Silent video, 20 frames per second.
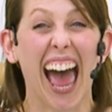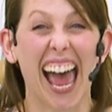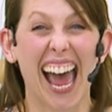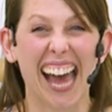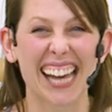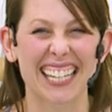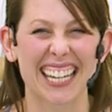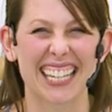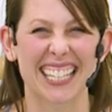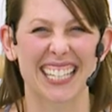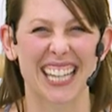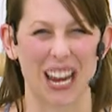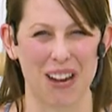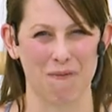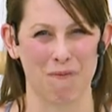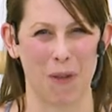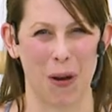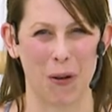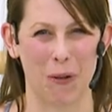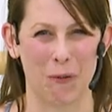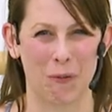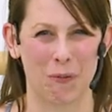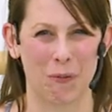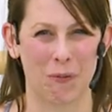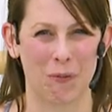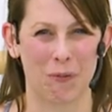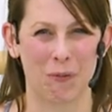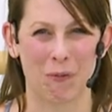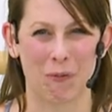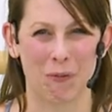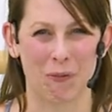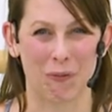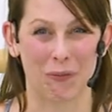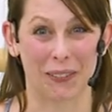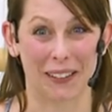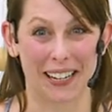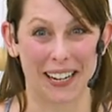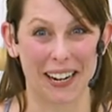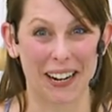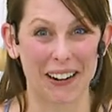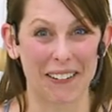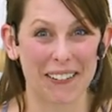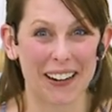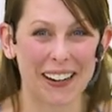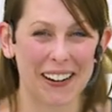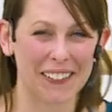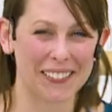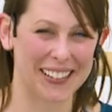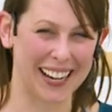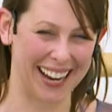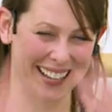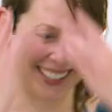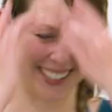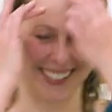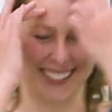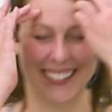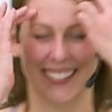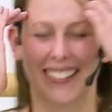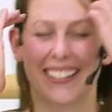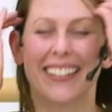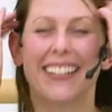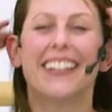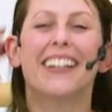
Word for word: at tempo. Here we go, dancers.